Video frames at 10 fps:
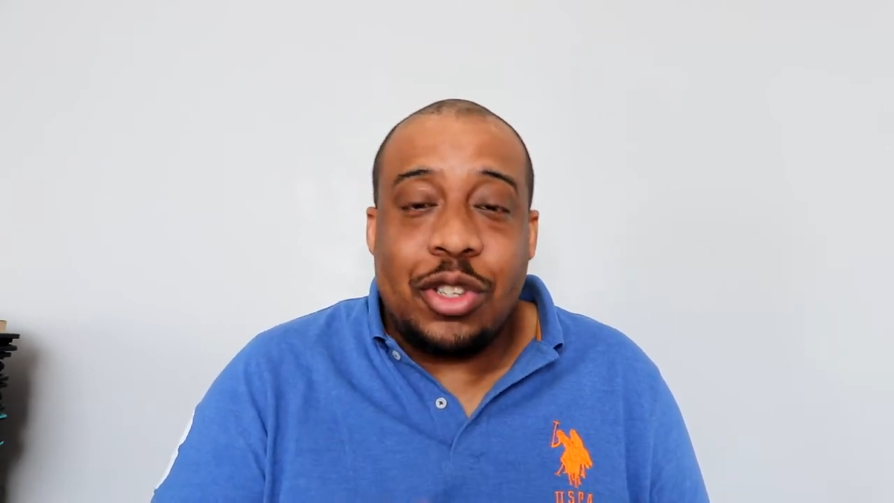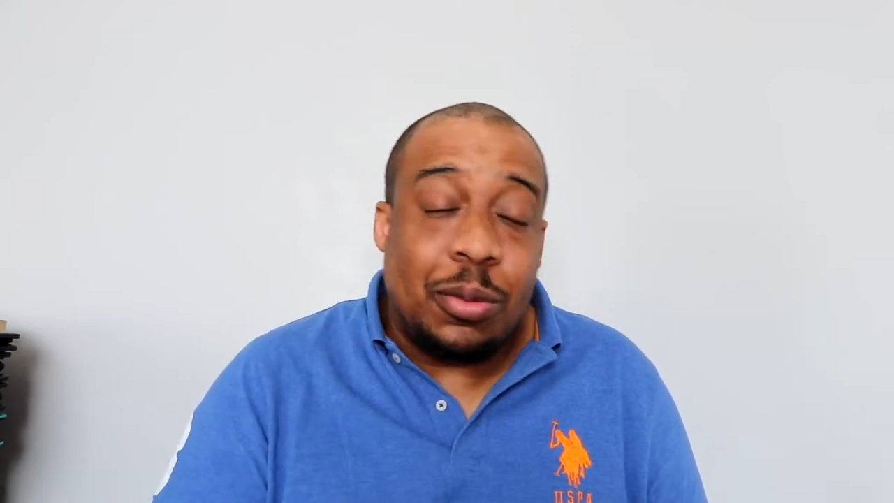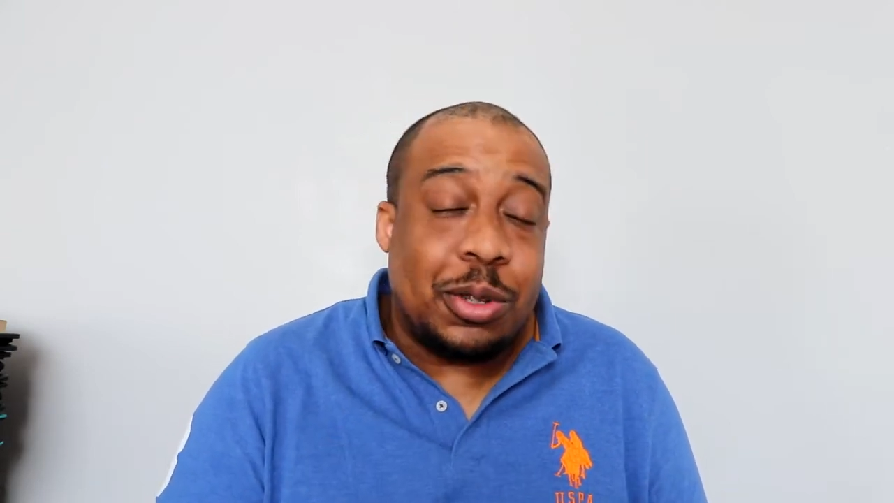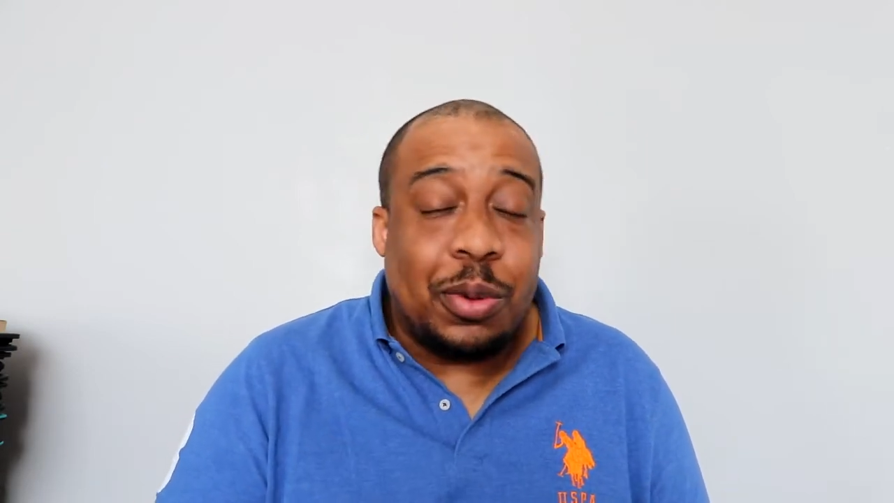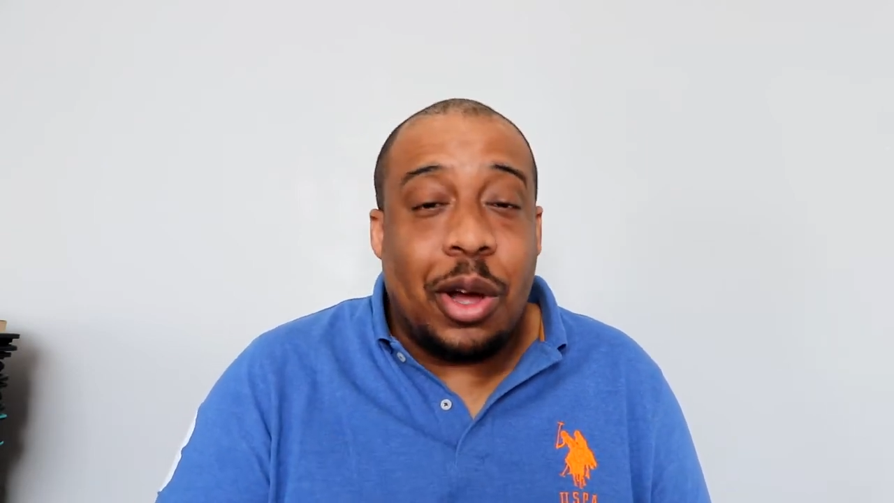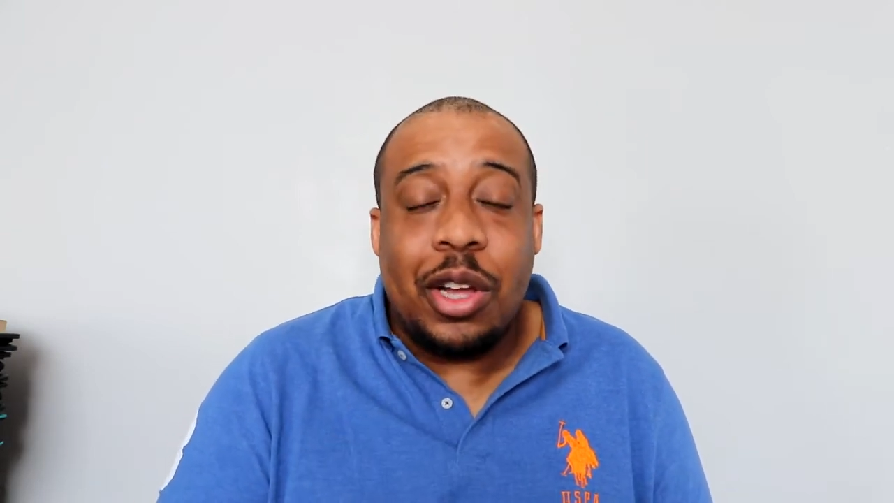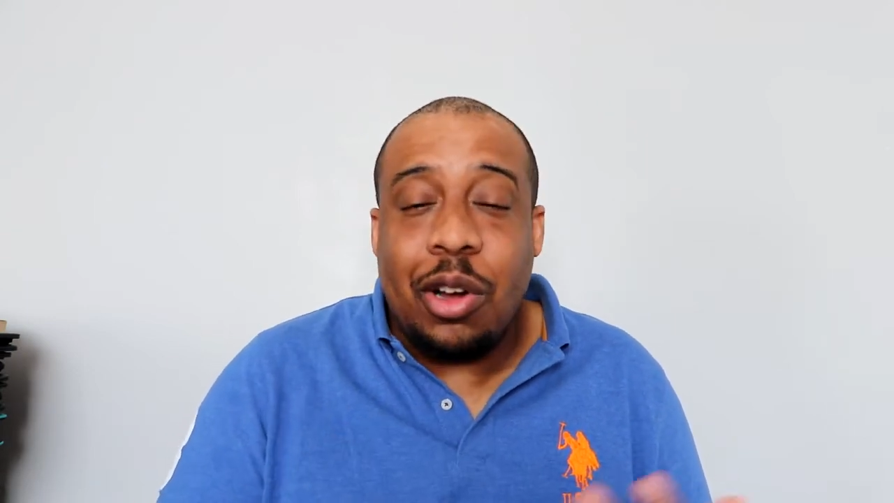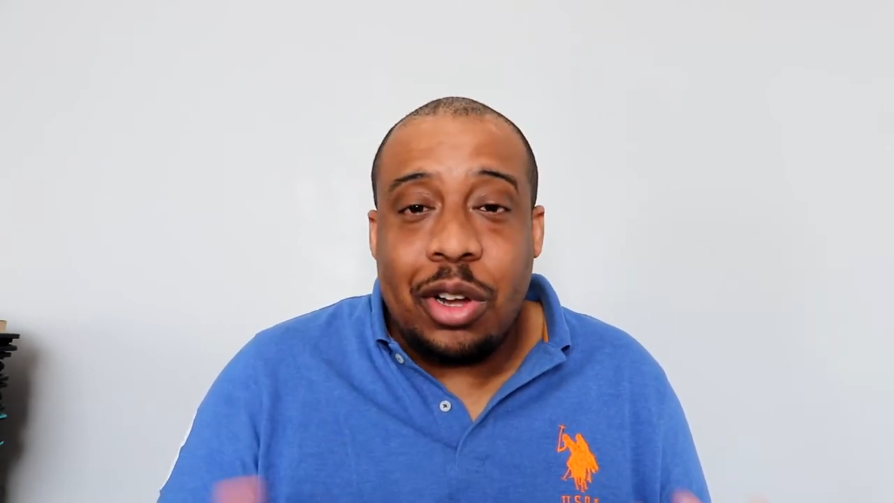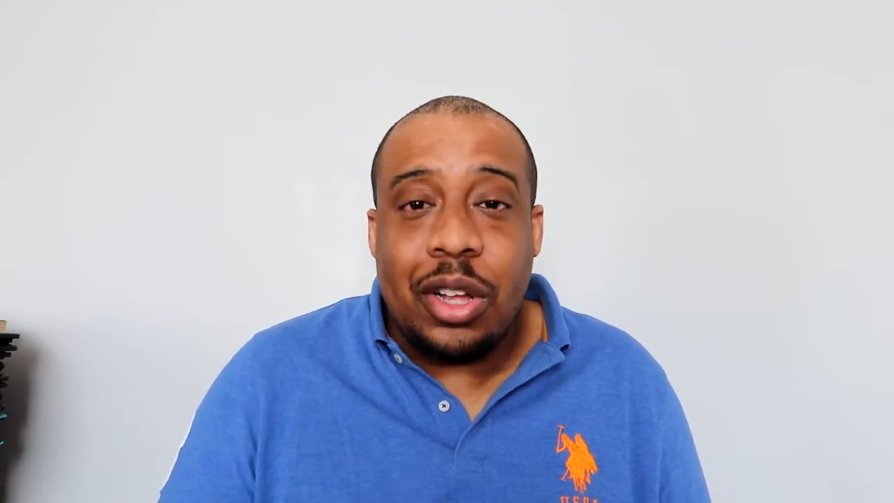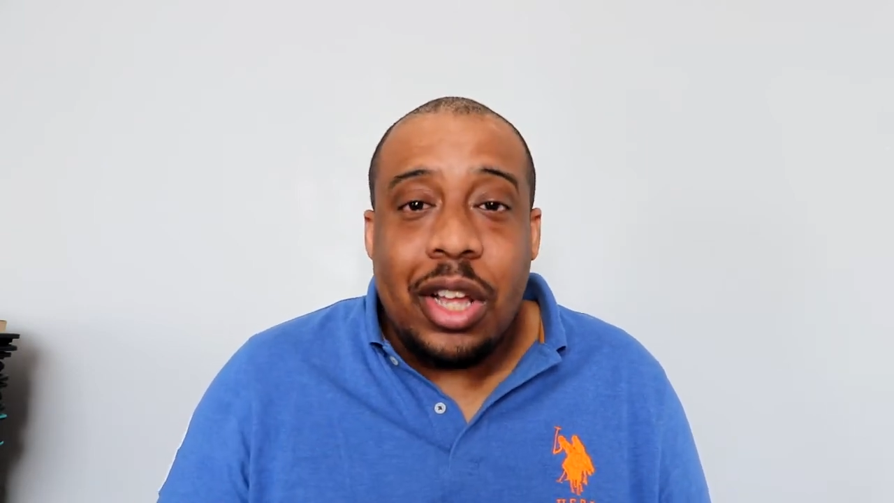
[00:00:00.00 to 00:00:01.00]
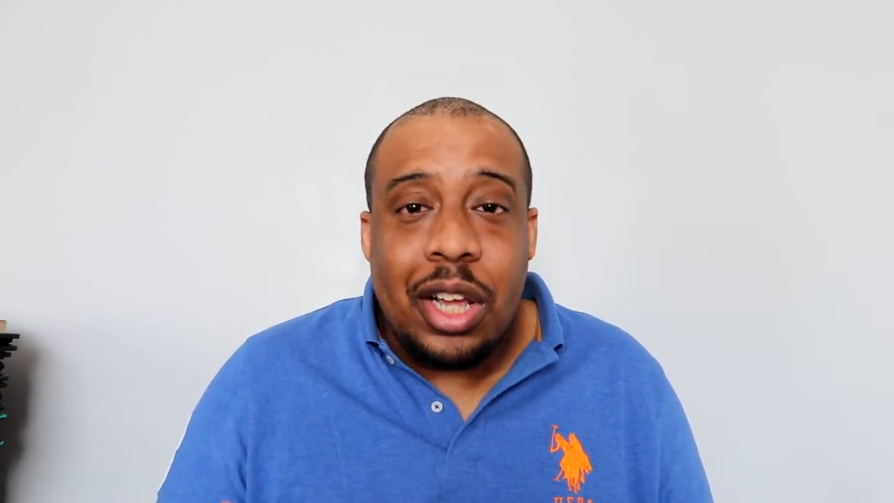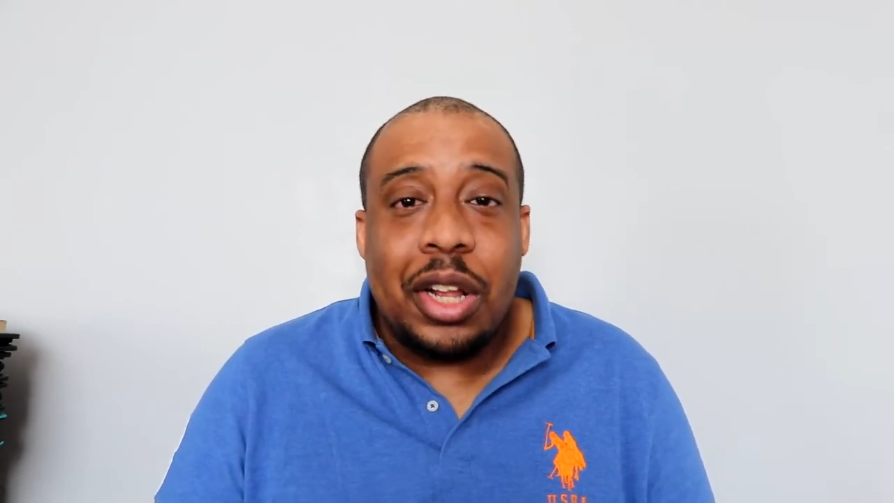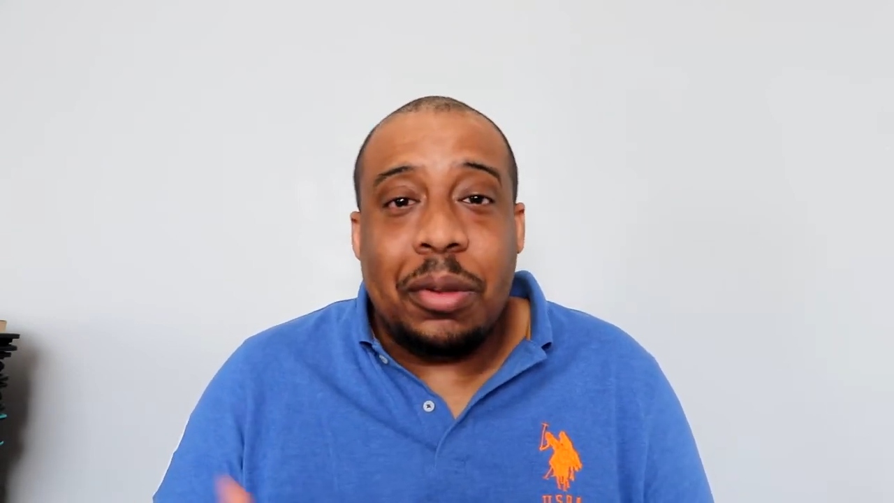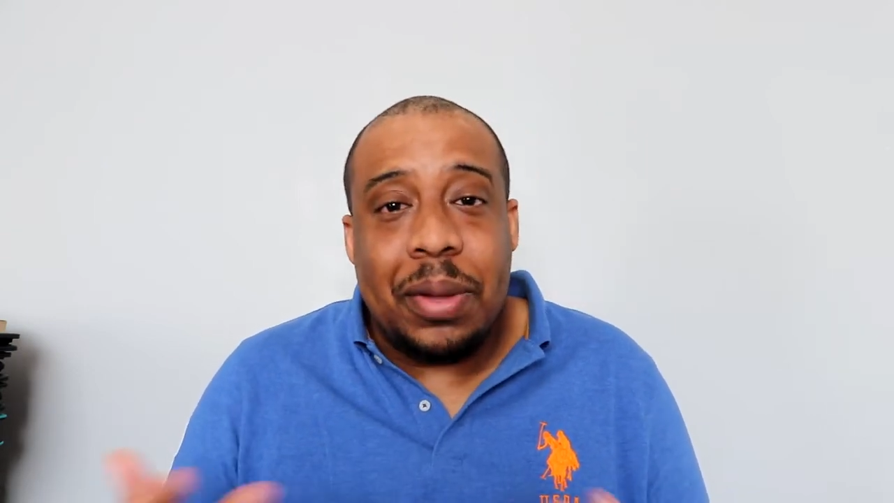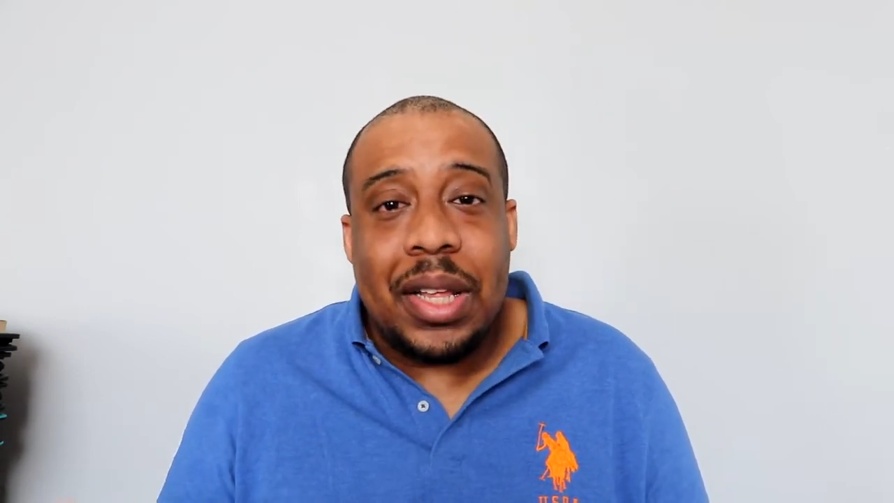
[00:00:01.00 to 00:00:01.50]
Thomas Partey aren't
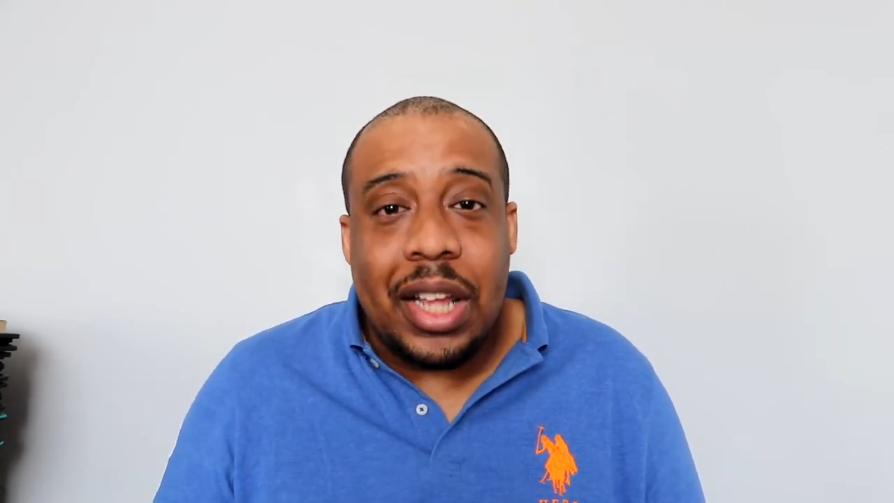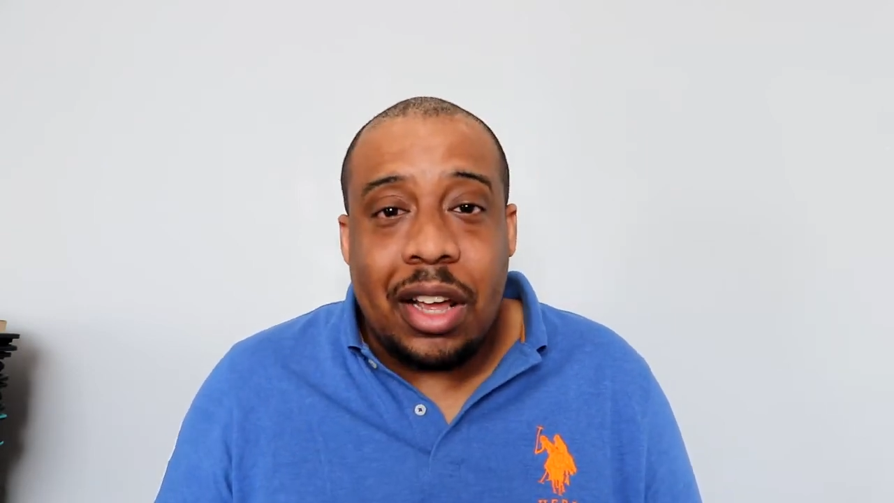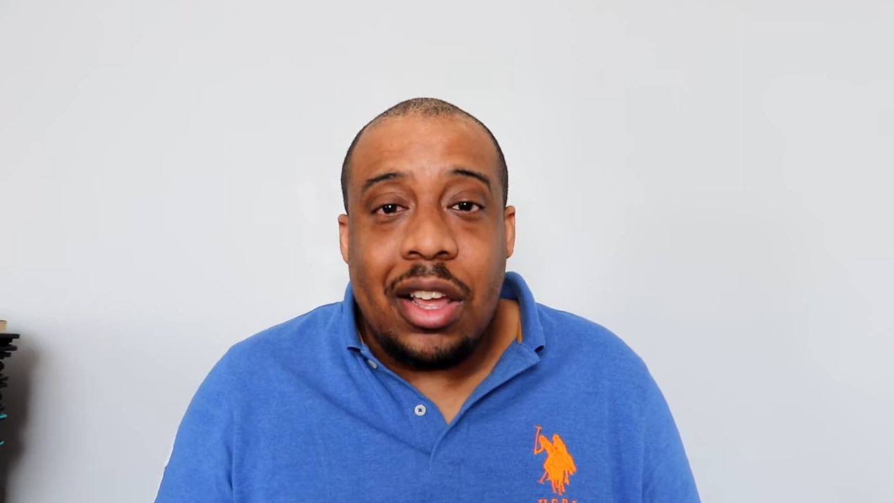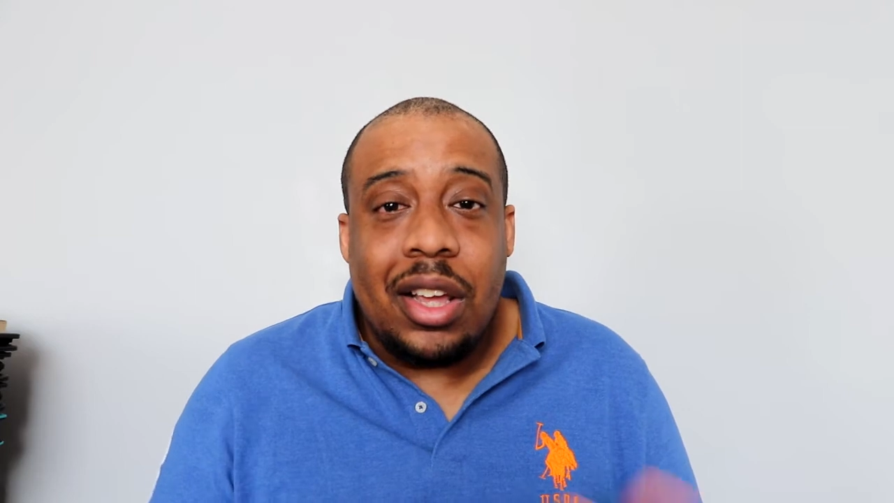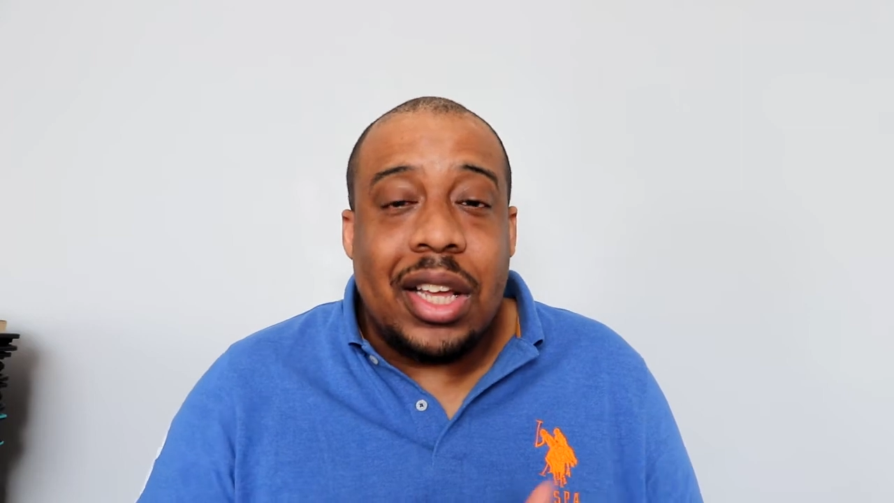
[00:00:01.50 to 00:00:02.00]
going to be there.